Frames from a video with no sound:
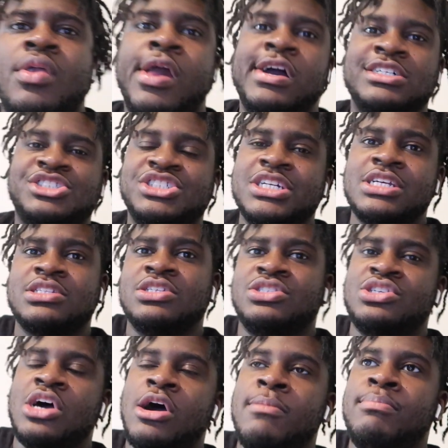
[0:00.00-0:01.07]
uh, shout out to
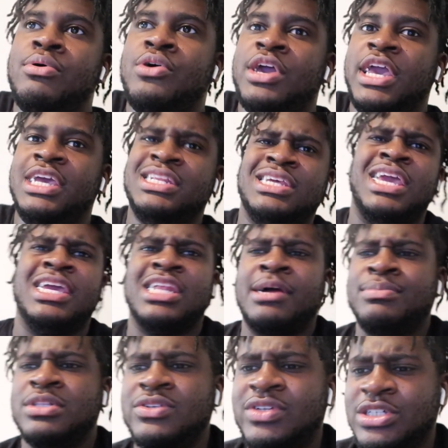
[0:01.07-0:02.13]
Zomboy88. I
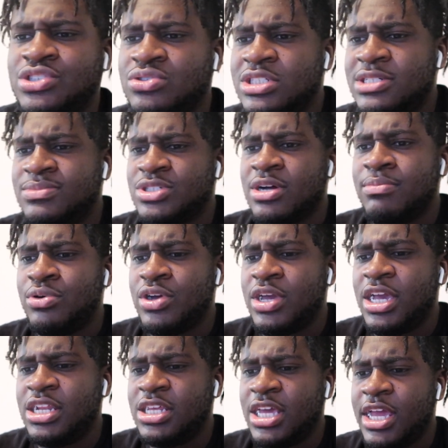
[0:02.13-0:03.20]
believe that's your name,
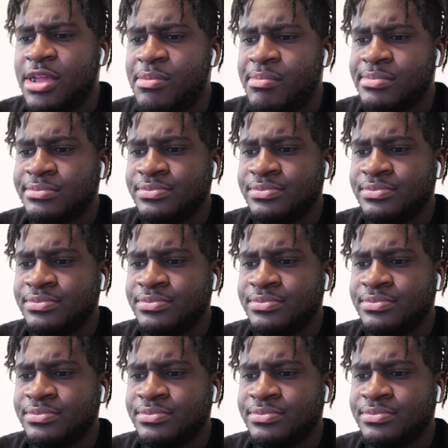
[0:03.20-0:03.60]
Zomboy88.